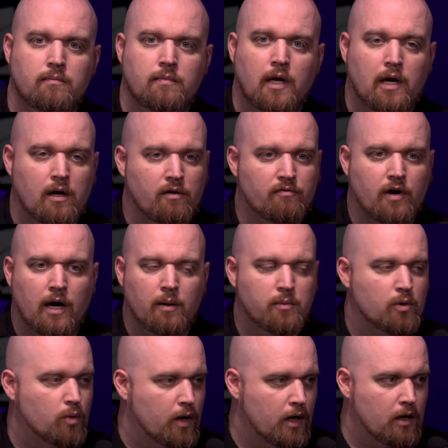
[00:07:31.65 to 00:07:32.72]
in an
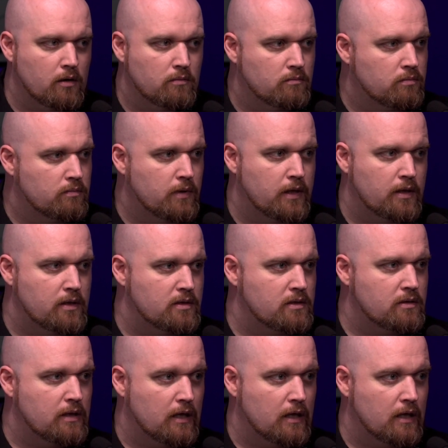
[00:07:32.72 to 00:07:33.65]
environment where it is